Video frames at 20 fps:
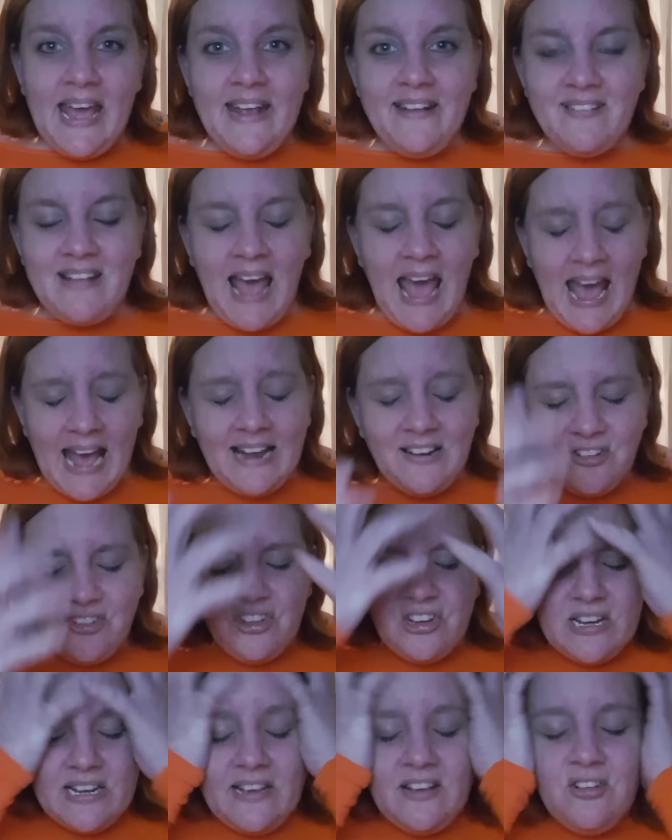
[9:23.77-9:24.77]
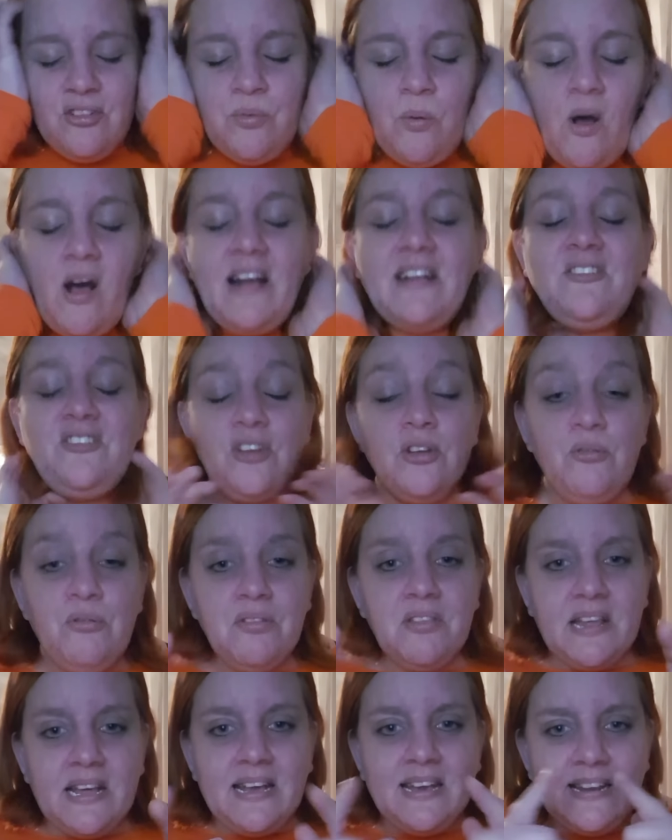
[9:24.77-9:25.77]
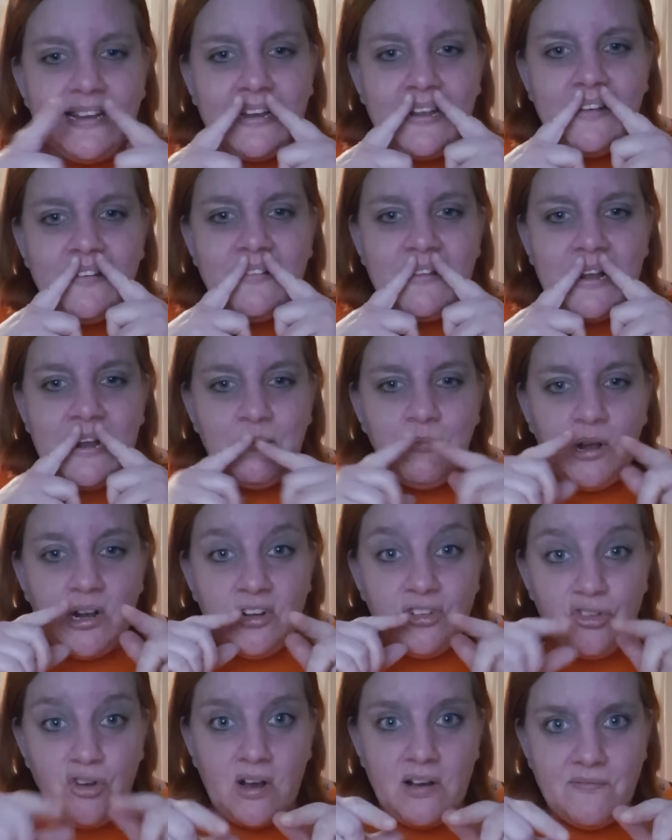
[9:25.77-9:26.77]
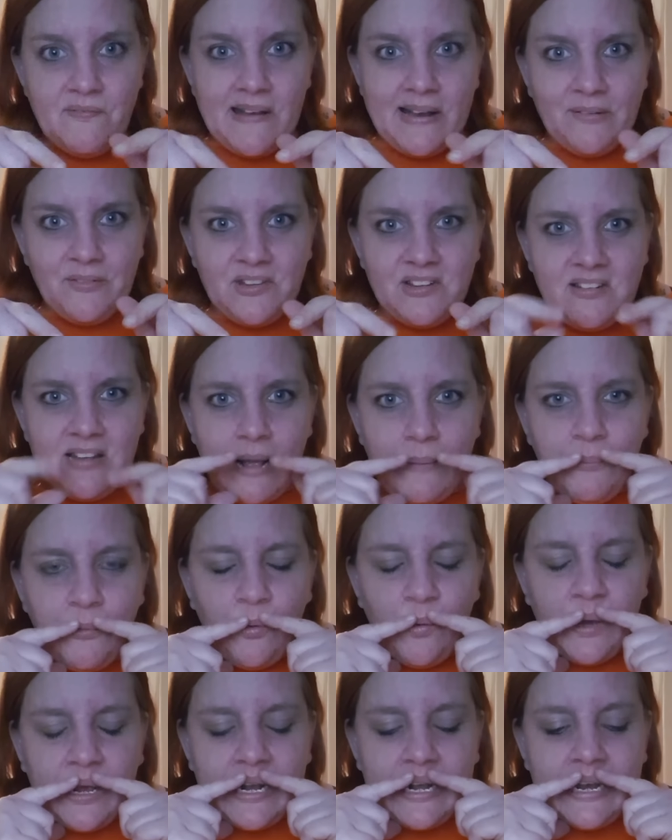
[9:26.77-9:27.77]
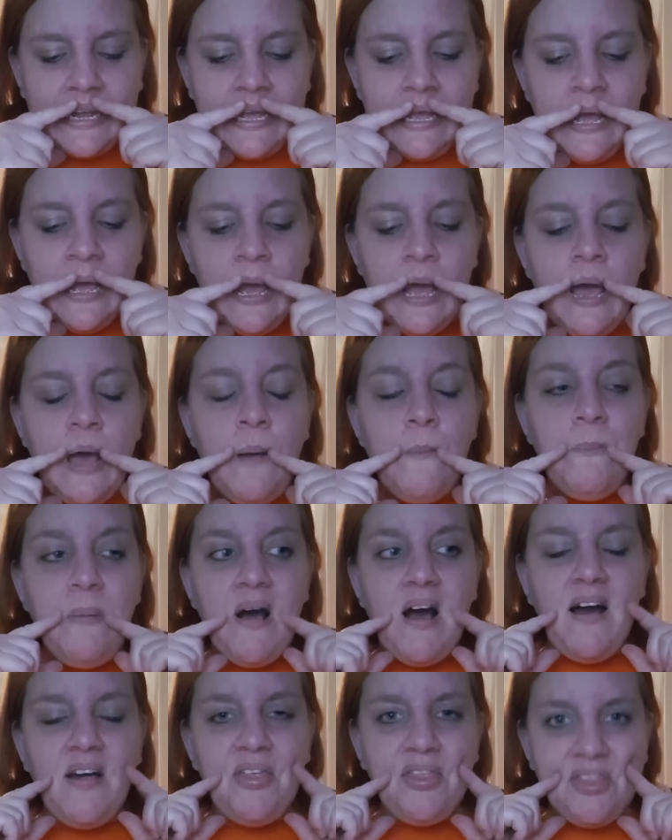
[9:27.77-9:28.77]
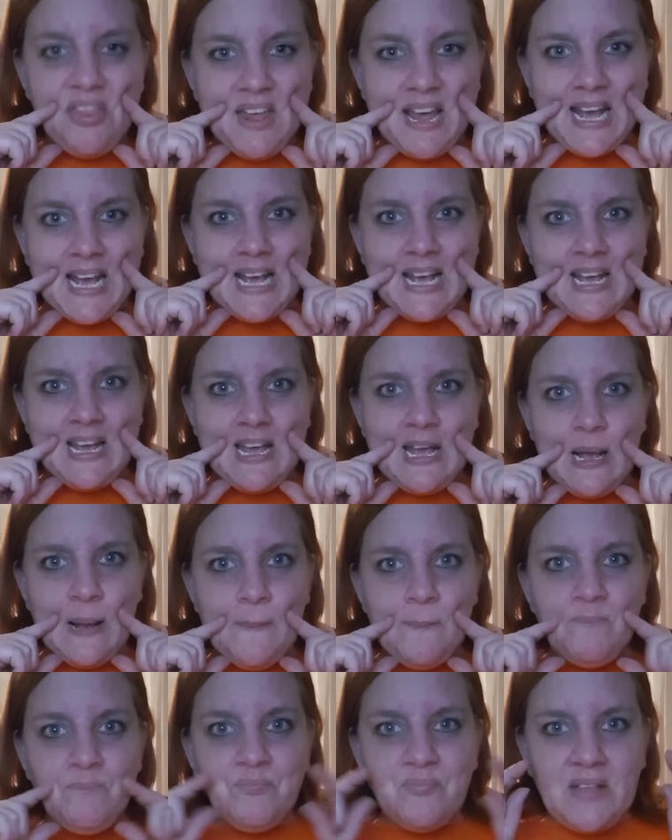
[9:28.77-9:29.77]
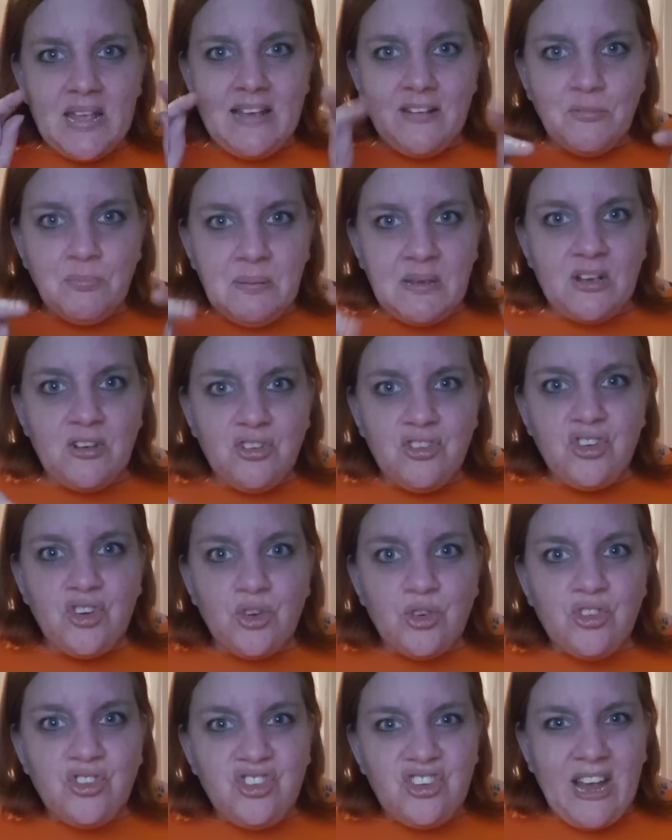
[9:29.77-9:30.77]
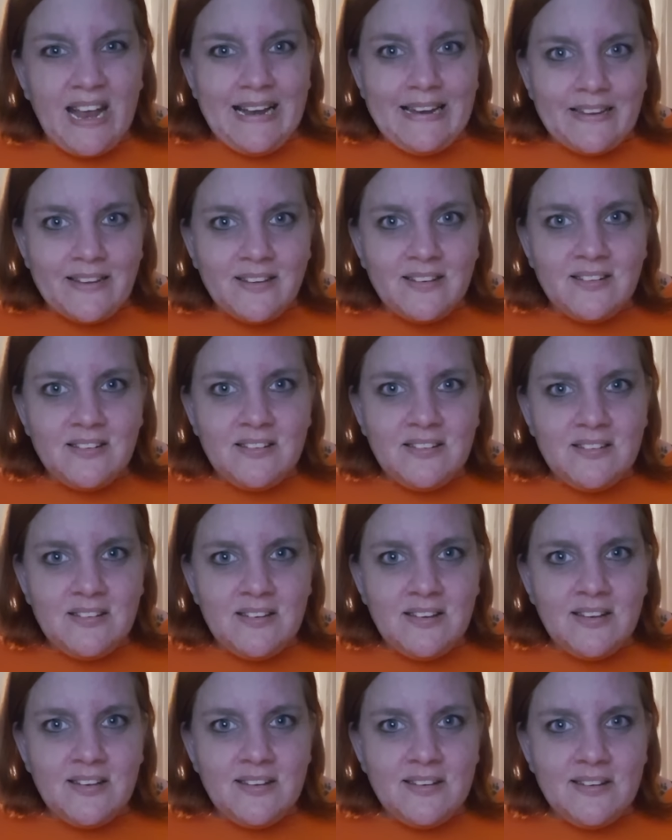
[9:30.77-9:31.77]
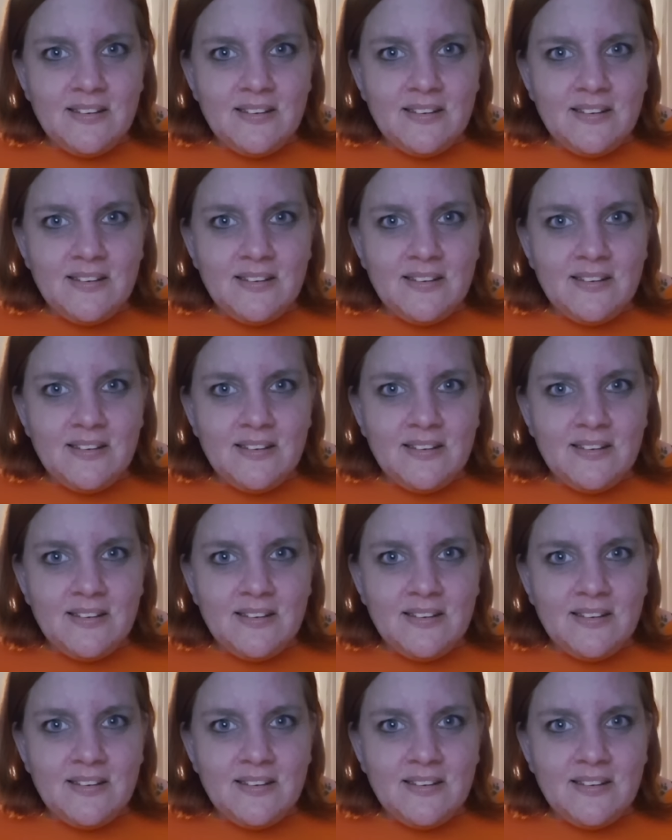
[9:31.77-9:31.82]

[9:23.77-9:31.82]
it's actually, because what I do think it is, and I'm going to try and round this up quickly, but I think it's because you're jealous.